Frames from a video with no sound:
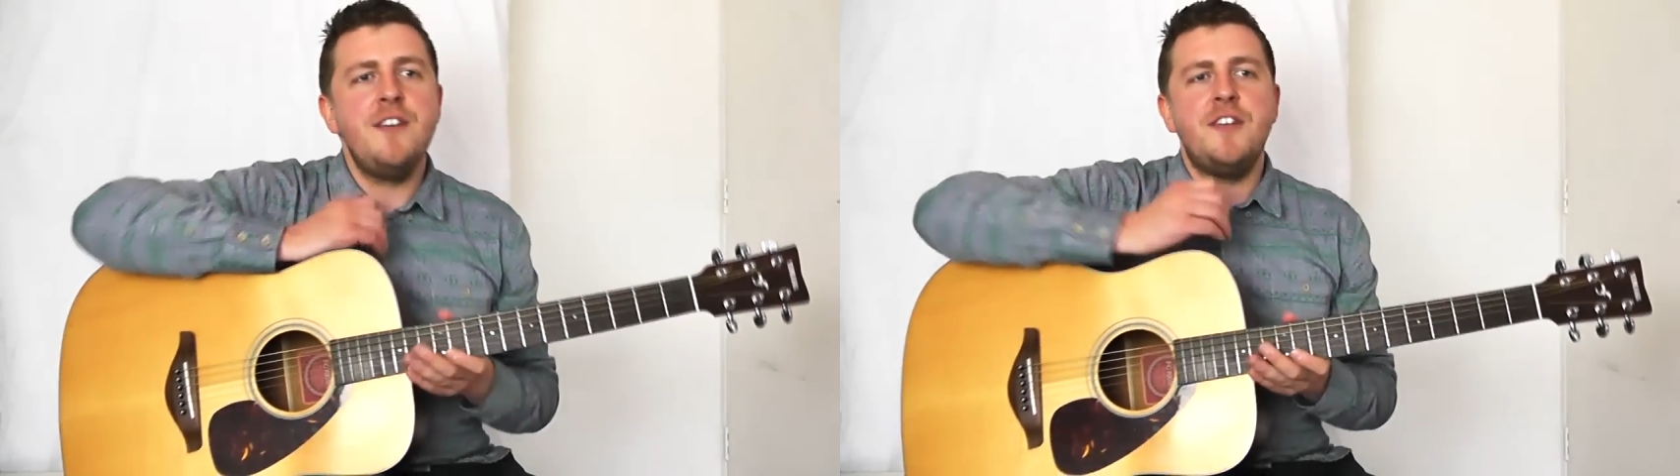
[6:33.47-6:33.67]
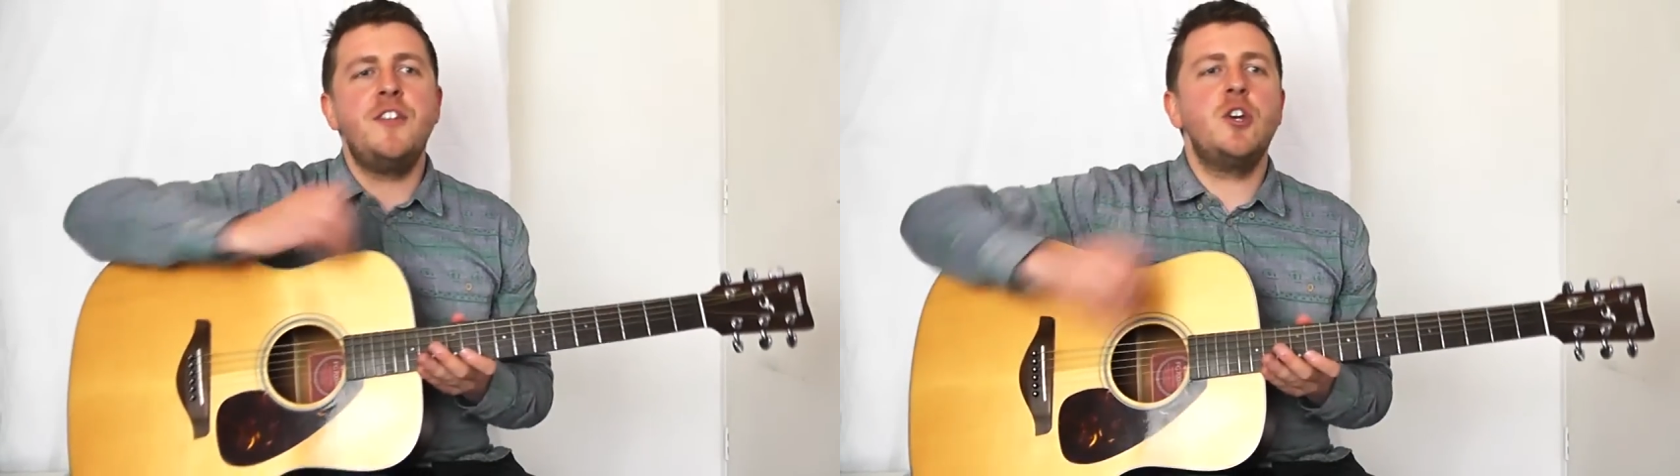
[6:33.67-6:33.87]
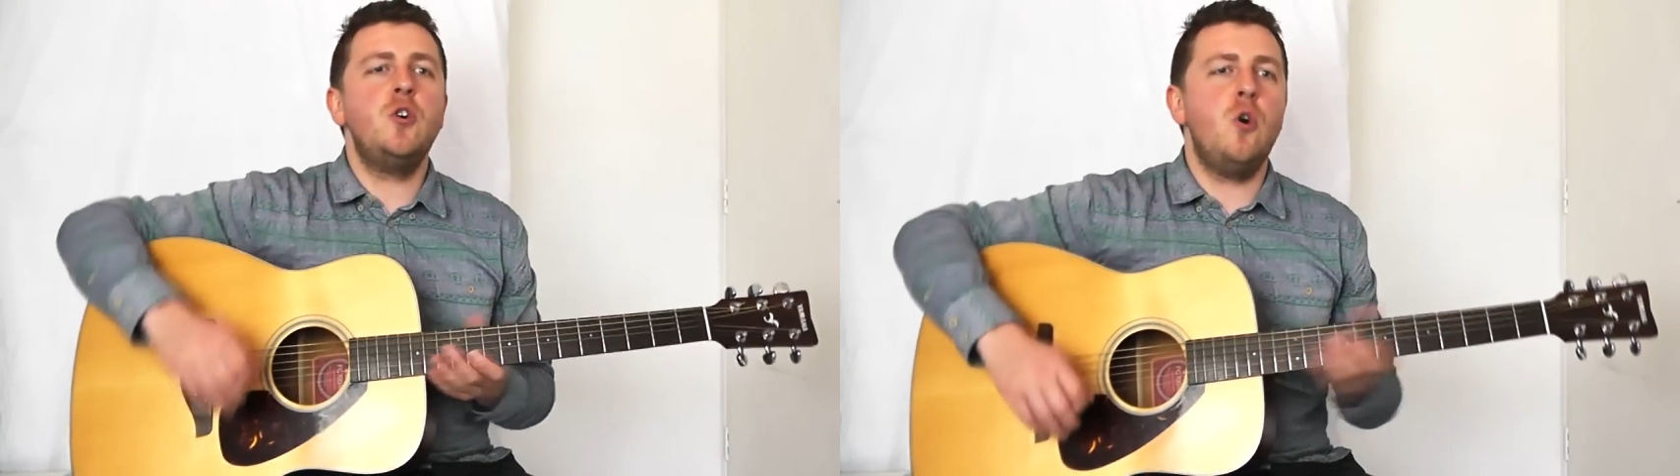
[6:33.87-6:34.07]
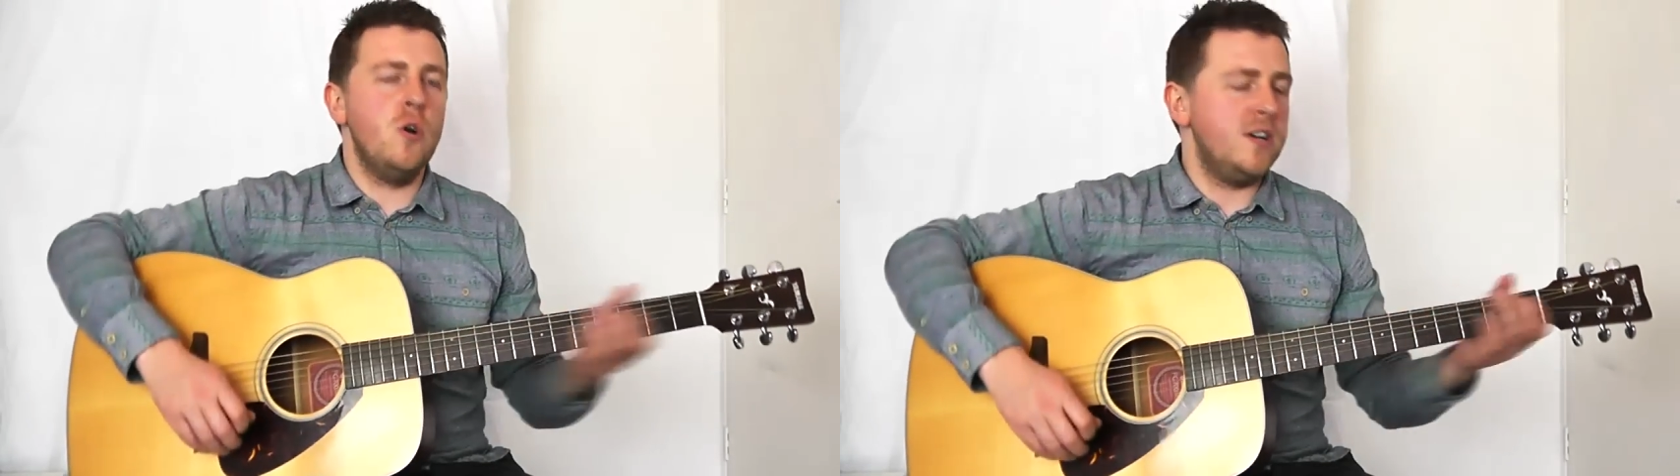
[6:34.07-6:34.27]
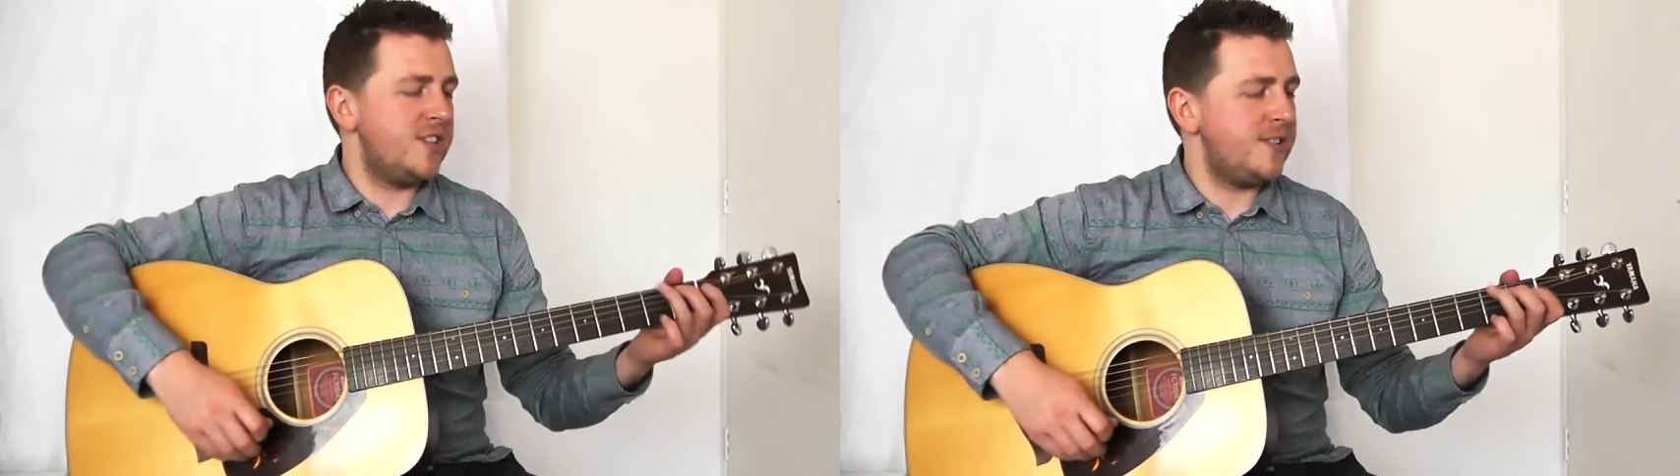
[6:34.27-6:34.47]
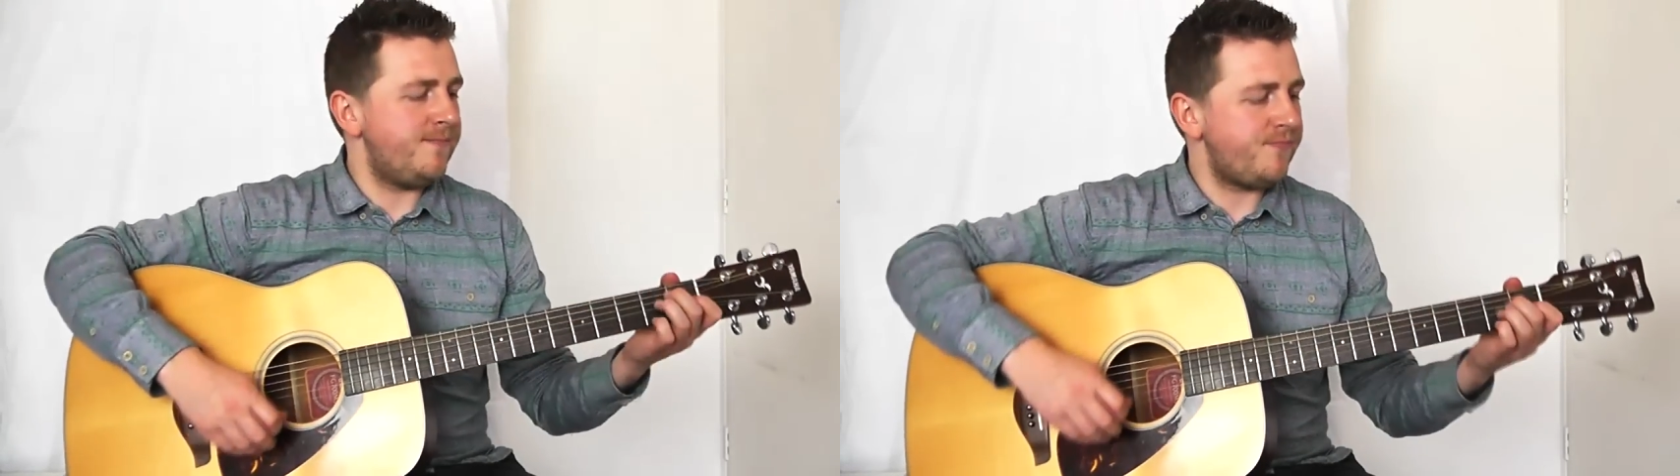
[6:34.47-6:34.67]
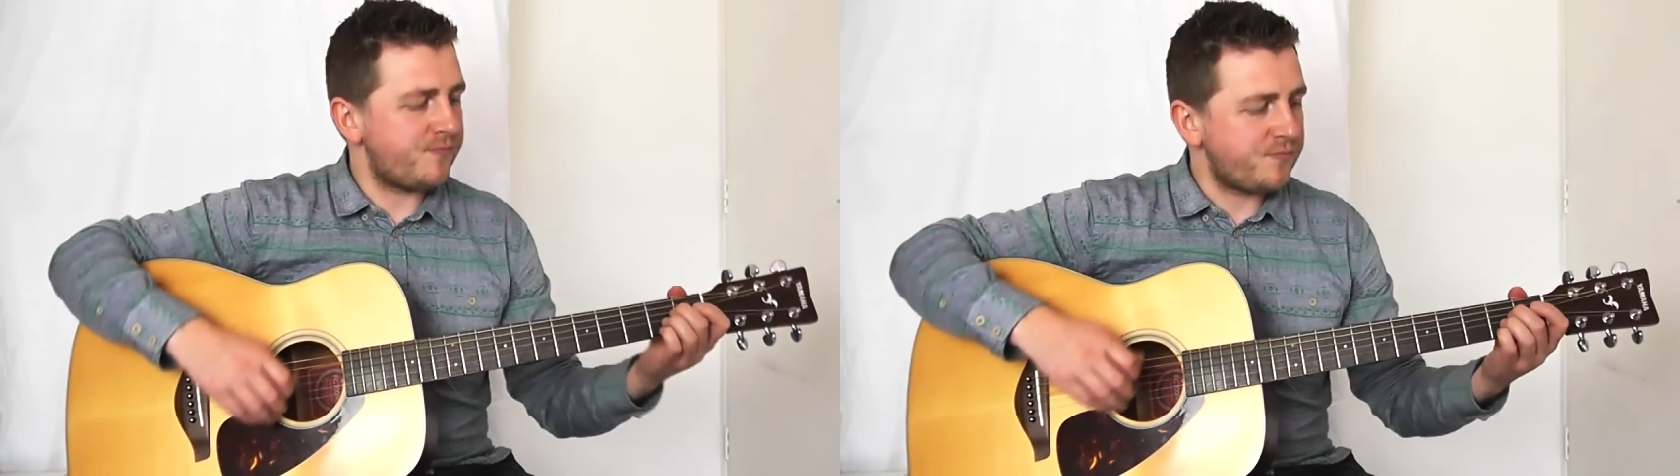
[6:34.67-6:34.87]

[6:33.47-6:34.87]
Then the chorus.